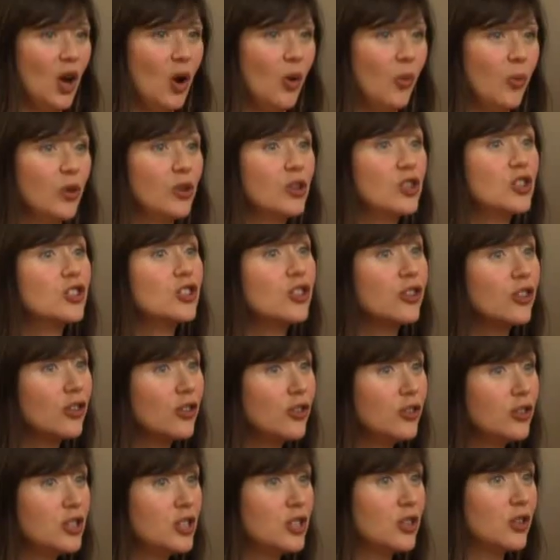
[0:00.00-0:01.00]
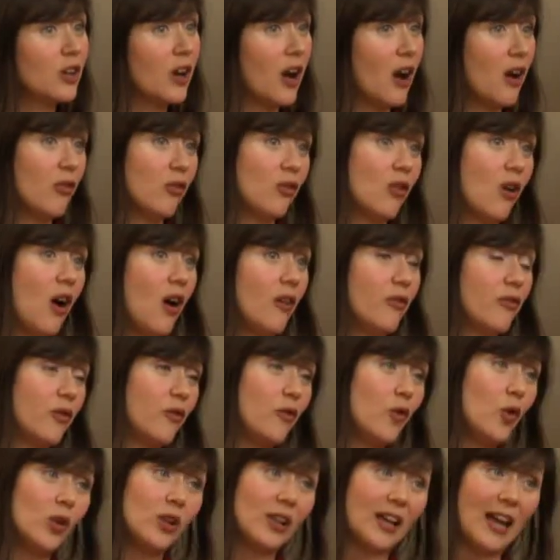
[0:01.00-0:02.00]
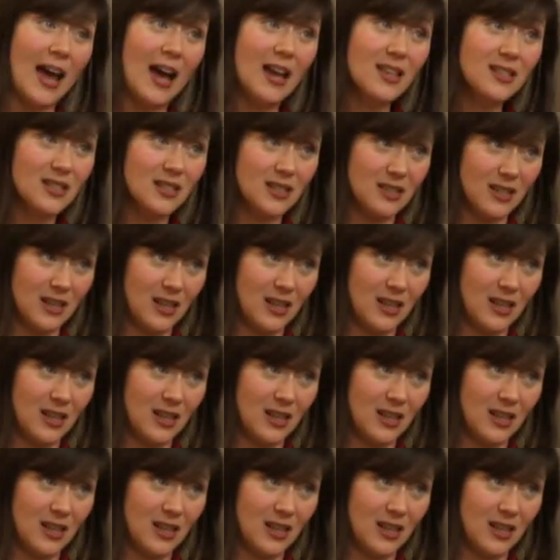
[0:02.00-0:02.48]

we're sure to cover off the folic acid